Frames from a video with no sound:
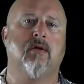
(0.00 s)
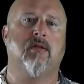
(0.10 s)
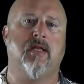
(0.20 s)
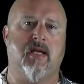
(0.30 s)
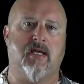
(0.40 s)

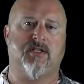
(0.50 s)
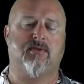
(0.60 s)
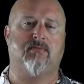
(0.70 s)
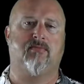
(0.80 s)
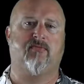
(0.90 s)
the
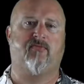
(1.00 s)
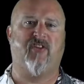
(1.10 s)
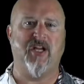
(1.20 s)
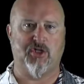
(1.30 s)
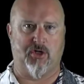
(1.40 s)

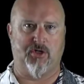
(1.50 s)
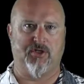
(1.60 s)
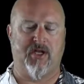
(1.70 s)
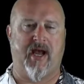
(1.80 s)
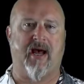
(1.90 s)

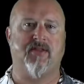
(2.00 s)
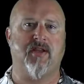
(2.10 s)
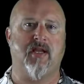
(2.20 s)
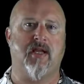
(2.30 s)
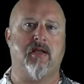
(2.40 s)
features at
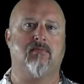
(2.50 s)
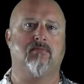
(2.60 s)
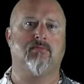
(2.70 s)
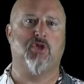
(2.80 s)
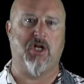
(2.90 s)
the
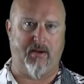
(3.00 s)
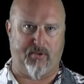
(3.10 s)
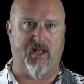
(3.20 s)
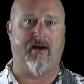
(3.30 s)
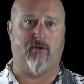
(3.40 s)
chip
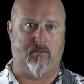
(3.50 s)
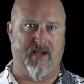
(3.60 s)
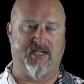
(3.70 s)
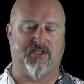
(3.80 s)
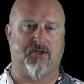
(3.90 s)
level,
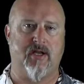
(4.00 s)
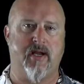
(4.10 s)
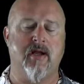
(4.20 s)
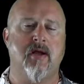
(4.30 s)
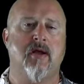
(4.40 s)
basically,